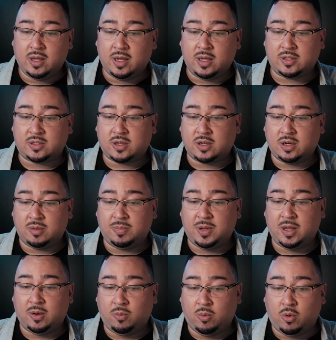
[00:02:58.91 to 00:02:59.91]
It's going to
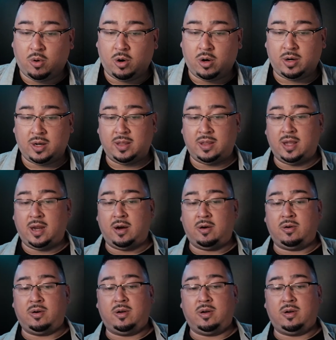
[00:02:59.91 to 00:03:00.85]
be a war in there.